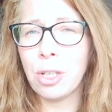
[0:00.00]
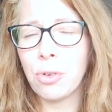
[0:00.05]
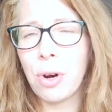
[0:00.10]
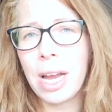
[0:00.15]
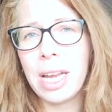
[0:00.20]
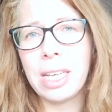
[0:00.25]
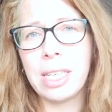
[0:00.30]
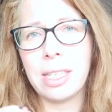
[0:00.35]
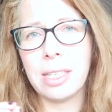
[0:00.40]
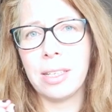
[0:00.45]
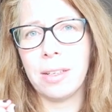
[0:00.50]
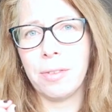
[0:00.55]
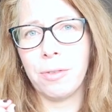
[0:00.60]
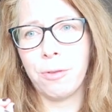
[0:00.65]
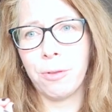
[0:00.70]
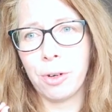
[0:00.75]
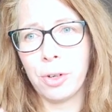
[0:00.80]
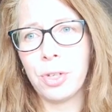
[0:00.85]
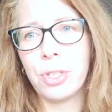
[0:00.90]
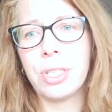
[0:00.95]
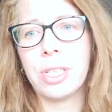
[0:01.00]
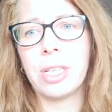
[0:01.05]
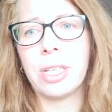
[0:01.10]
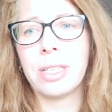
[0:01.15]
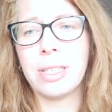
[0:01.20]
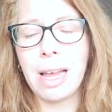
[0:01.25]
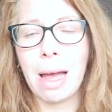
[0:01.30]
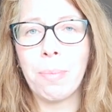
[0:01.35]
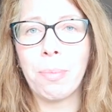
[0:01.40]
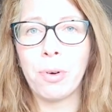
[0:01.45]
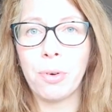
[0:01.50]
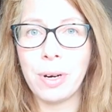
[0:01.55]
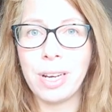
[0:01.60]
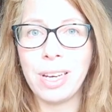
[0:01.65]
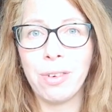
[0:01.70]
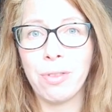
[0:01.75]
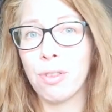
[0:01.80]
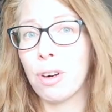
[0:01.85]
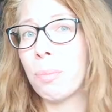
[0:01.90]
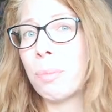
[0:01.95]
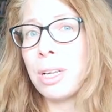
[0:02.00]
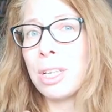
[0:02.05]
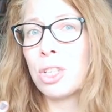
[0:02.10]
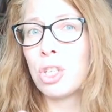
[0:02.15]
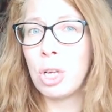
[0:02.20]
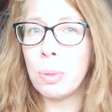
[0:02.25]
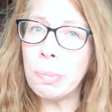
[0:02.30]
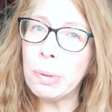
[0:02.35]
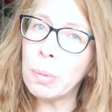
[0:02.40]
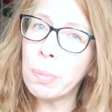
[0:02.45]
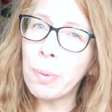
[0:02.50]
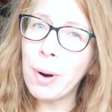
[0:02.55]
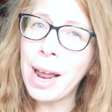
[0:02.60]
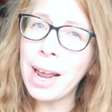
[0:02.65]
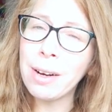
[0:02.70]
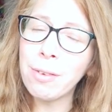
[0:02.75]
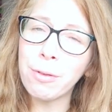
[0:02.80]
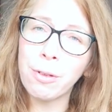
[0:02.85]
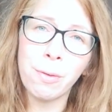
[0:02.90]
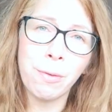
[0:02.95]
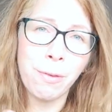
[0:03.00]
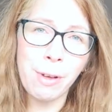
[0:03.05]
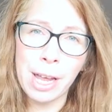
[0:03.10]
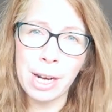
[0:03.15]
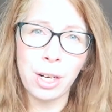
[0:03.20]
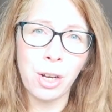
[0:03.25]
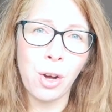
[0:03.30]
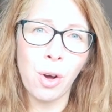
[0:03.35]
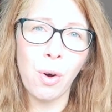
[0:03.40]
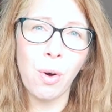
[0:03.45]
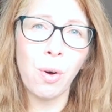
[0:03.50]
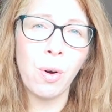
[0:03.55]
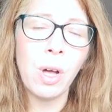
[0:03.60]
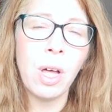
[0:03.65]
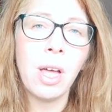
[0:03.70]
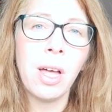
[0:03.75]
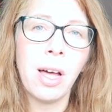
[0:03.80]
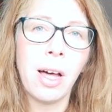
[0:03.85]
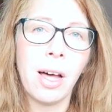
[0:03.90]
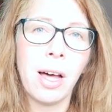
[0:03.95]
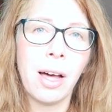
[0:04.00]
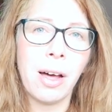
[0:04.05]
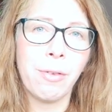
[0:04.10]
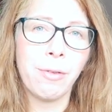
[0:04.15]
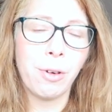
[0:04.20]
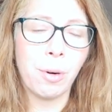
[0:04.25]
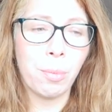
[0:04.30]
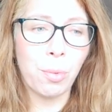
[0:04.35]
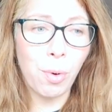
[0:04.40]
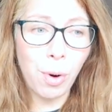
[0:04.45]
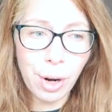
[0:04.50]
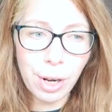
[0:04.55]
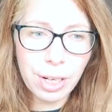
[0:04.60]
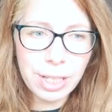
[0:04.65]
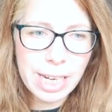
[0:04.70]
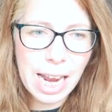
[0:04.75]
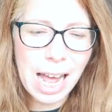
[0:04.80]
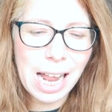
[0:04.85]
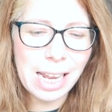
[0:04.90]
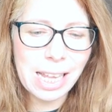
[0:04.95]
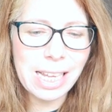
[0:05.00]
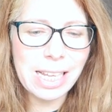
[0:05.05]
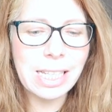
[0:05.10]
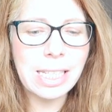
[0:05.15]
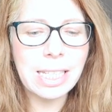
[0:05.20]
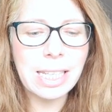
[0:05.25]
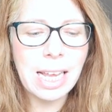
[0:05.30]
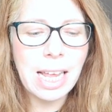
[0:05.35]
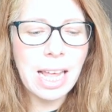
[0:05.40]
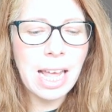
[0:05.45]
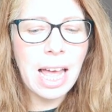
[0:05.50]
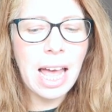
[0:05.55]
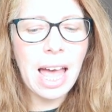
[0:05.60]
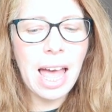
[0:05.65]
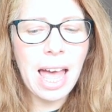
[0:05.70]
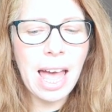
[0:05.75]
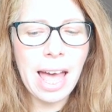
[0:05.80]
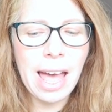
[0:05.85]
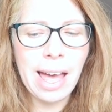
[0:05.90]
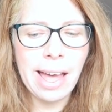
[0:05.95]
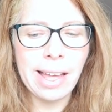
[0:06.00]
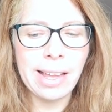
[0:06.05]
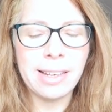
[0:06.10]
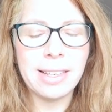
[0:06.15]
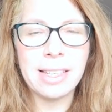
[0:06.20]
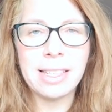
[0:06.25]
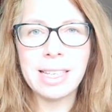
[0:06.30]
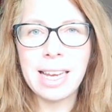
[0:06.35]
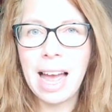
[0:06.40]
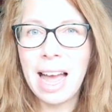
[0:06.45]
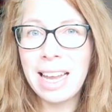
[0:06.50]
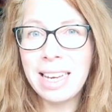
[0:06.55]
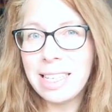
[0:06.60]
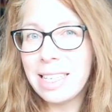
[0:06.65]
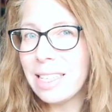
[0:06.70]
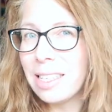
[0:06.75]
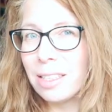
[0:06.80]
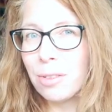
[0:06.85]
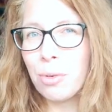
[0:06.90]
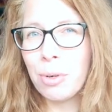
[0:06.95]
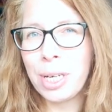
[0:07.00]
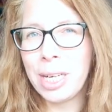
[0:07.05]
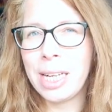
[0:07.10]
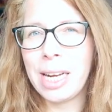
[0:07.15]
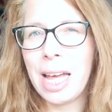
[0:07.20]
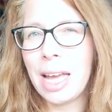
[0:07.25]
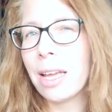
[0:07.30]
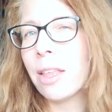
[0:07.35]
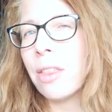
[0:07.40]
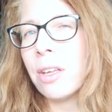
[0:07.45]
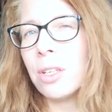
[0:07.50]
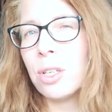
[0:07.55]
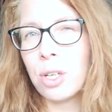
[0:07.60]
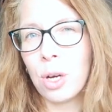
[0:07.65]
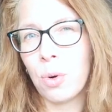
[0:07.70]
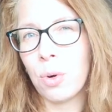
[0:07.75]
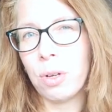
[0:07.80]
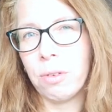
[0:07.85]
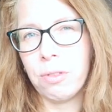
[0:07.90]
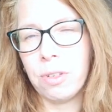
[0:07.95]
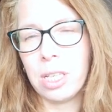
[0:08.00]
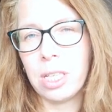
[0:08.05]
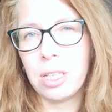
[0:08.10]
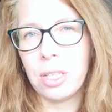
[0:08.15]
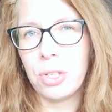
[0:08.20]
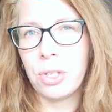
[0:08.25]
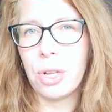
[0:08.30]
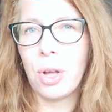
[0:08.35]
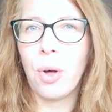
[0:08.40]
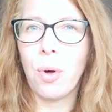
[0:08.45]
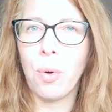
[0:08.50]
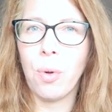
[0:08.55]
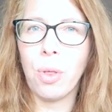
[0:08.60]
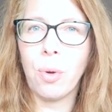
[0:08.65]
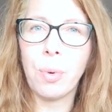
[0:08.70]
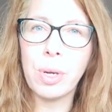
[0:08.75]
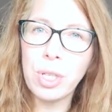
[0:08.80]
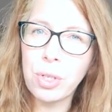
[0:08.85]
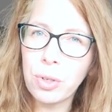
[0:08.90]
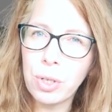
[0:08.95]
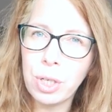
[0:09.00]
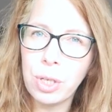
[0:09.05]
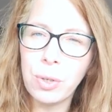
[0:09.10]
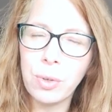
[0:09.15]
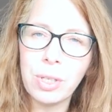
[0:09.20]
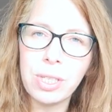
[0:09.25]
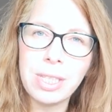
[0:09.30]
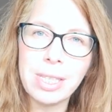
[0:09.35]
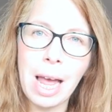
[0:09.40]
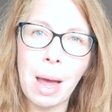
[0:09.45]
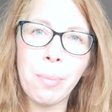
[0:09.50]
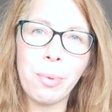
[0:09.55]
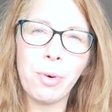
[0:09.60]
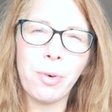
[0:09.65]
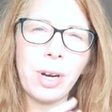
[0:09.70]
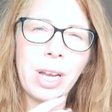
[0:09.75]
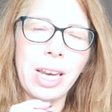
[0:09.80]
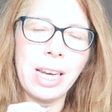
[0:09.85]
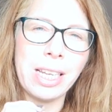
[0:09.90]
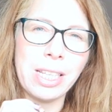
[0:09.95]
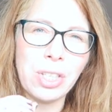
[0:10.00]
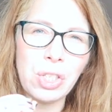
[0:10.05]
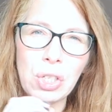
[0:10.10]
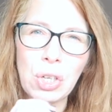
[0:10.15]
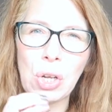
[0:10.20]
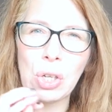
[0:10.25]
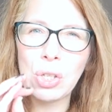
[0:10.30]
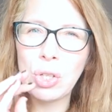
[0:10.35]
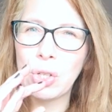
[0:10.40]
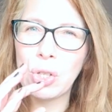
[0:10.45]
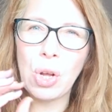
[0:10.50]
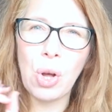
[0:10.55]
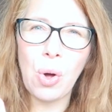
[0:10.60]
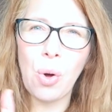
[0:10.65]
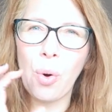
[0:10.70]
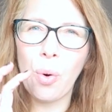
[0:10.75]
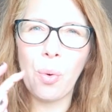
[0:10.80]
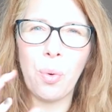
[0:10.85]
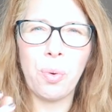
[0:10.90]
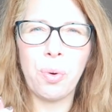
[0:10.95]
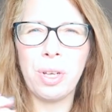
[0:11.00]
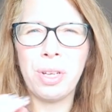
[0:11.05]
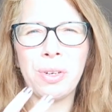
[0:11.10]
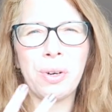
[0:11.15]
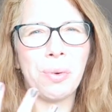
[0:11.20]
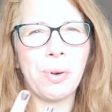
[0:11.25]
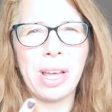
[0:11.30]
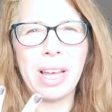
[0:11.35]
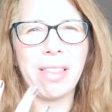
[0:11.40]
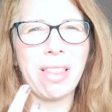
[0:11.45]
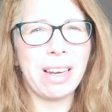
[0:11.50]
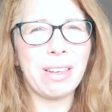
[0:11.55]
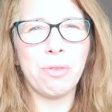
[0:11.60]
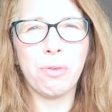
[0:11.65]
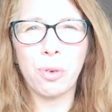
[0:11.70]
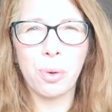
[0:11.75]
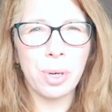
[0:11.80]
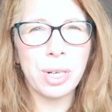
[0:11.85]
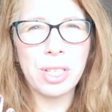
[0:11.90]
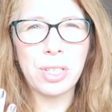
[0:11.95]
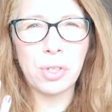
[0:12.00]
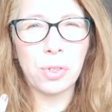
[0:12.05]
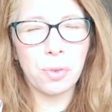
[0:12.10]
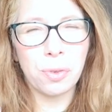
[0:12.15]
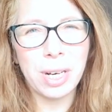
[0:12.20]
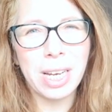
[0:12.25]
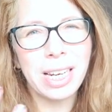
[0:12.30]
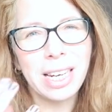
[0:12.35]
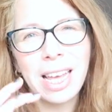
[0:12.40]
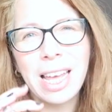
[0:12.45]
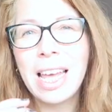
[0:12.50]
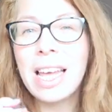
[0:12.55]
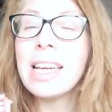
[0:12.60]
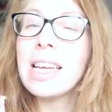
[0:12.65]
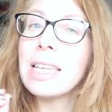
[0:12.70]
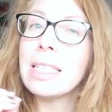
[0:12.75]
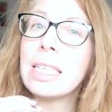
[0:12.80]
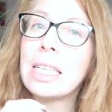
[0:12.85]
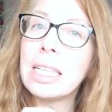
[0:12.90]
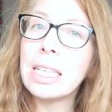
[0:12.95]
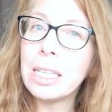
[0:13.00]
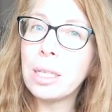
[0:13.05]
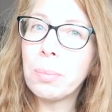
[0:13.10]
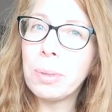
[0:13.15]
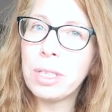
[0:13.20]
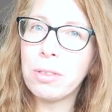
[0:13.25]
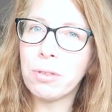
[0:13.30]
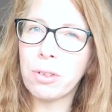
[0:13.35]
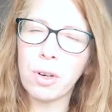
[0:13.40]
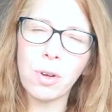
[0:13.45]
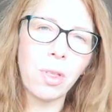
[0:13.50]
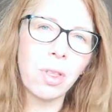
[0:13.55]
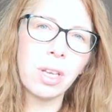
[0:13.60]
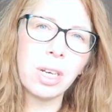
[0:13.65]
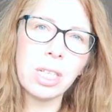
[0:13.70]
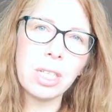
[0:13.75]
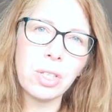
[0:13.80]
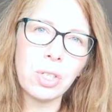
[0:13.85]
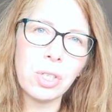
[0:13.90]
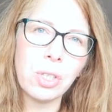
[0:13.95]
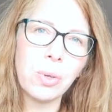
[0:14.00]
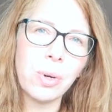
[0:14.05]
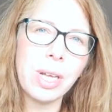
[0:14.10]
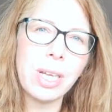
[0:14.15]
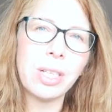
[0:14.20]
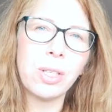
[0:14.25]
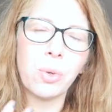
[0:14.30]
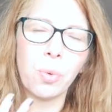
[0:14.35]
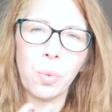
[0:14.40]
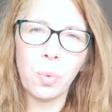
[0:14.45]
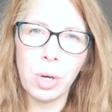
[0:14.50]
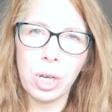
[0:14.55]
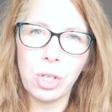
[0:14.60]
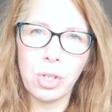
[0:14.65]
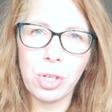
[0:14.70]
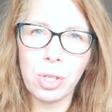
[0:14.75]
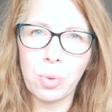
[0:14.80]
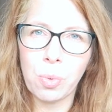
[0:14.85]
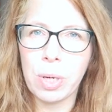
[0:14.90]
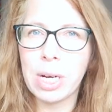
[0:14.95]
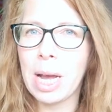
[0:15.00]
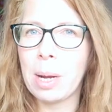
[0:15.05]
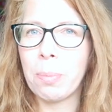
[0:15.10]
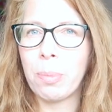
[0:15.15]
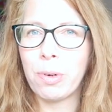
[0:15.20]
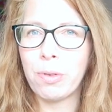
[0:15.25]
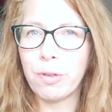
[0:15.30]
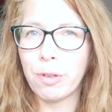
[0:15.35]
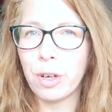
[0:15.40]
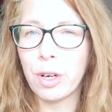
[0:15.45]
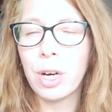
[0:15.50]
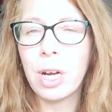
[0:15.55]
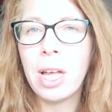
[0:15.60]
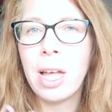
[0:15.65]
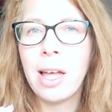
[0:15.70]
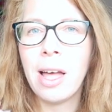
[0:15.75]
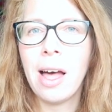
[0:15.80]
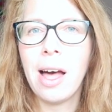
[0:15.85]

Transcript: I tried first a sap green from a cheaper brand, from Van Gogh, uh, from Royal Talens, and I didn't really like the tone of it. So the Winsor and Newton sap green, it's not so, you know, like that forest green. It has a little bit of earthiness to it, which is what I prefer.